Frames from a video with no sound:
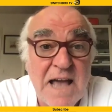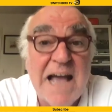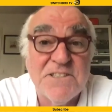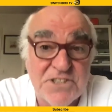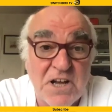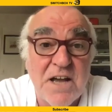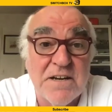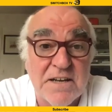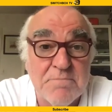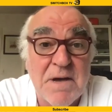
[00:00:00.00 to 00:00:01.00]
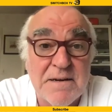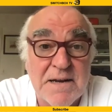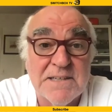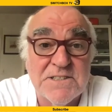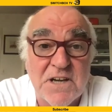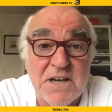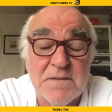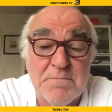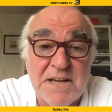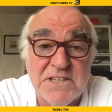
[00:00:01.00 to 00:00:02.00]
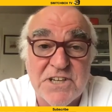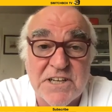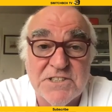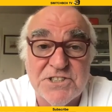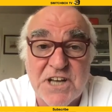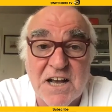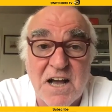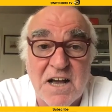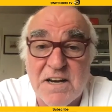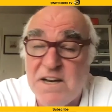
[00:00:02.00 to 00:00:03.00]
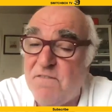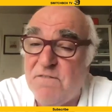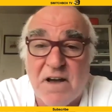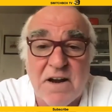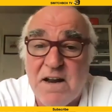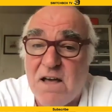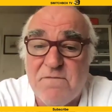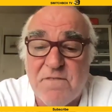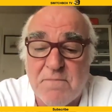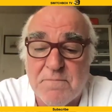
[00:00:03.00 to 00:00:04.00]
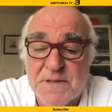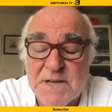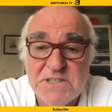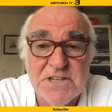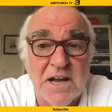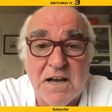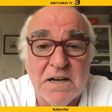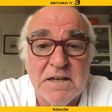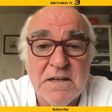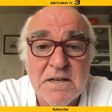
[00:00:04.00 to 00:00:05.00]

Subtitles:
And China, mainland China, Beijing and Shanghai. I love Shanghai.